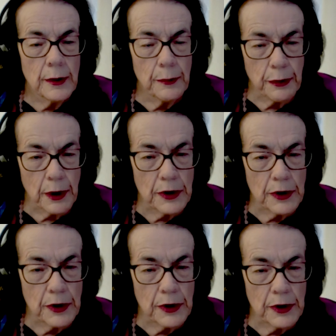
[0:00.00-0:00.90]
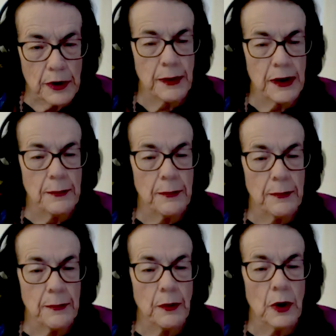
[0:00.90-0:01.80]
processing these
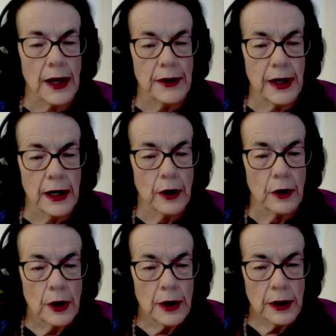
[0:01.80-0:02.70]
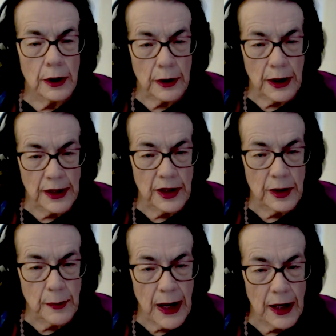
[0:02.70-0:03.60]
people and now getting
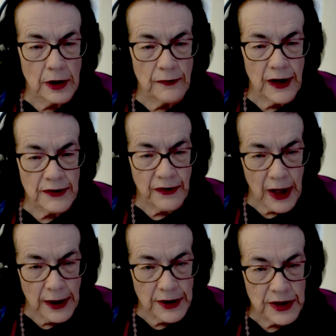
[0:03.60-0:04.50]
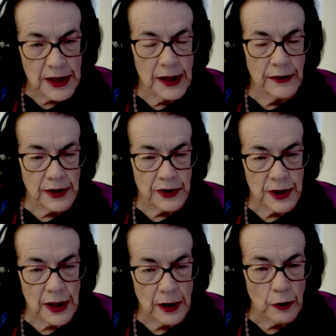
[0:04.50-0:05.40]
them out of Afghanistan, that's the
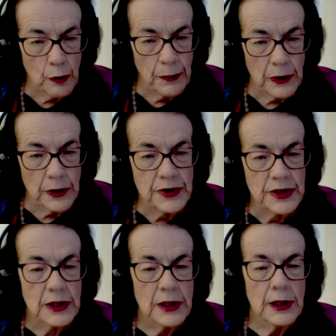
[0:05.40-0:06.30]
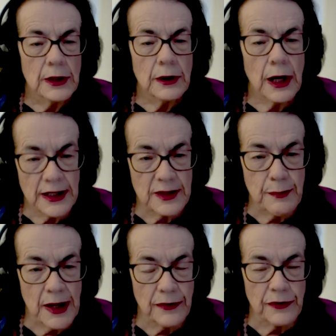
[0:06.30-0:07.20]
helpers, has
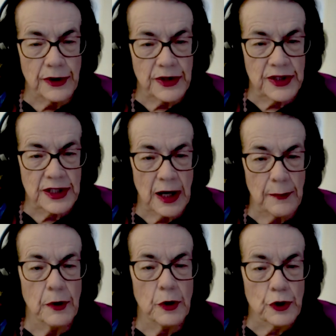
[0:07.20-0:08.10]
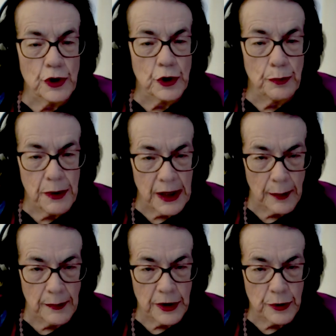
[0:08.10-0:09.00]
meant that some who should be
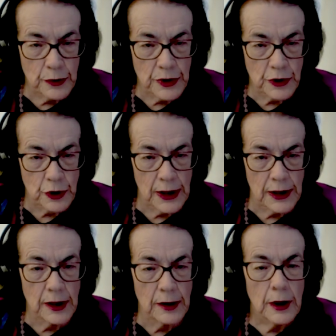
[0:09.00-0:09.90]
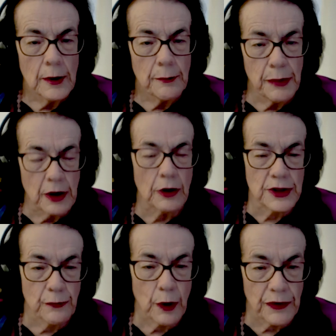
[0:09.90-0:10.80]
coming to Australia because
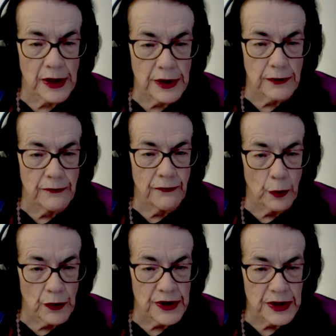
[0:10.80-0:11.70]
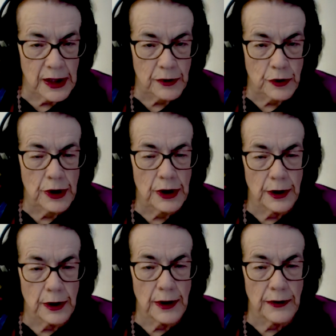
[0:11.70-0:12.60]
of what they did for this country
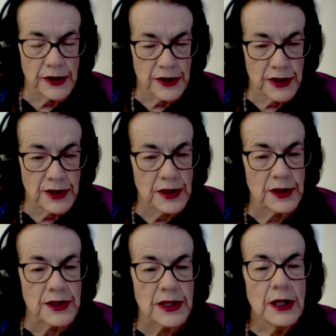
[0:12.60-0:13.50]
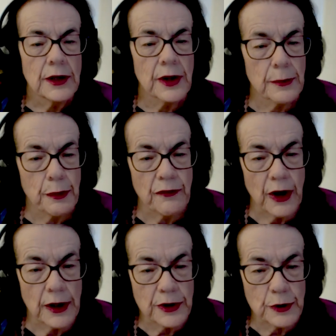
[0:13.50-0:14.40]
and the assistance they
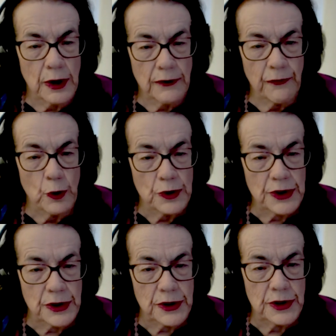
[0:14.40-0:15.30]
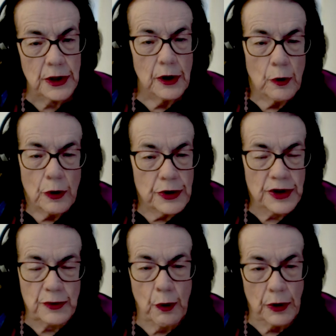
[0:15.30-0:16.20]
provided to our forces just
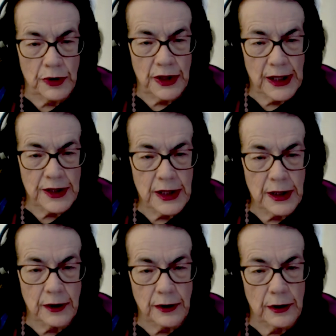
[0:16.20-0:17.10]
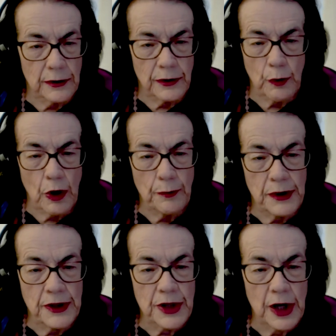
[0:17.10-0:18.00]
won't get here. There won't
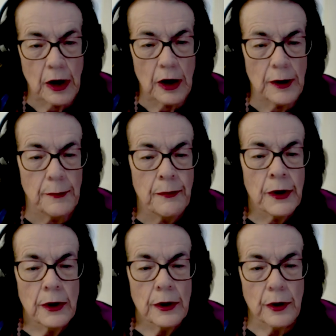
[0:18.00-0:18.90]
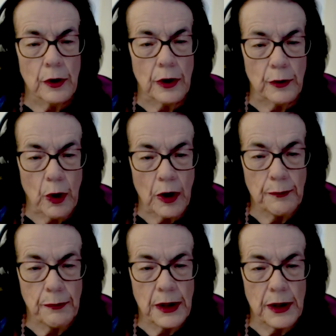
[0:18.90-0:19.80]
be time. There won't
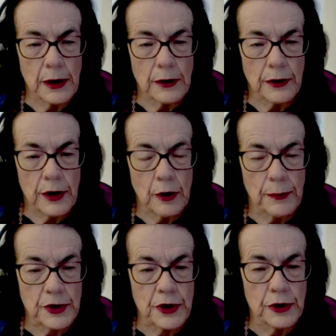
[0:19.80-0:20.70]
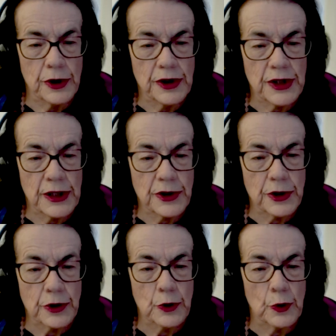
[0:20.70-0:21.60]
be the opportunity
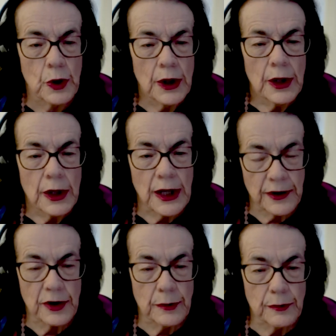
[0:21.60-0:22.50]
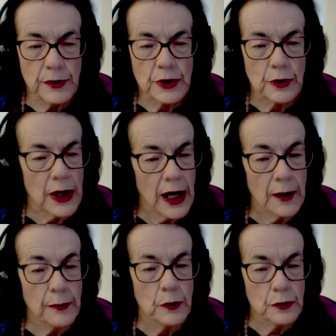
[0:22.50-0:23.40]
to get them to
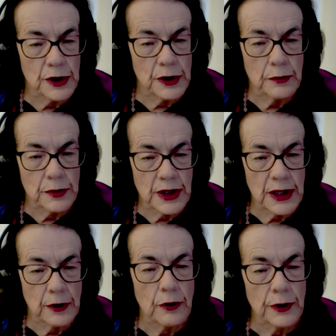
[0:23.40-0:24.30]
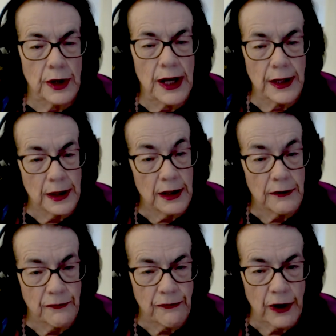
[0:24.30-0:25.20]
Kabul to get on any
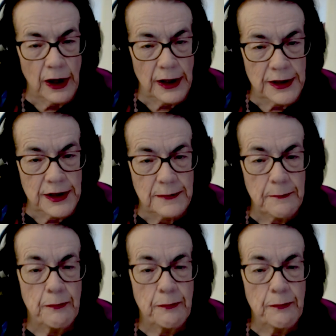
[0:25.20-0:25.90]
flights.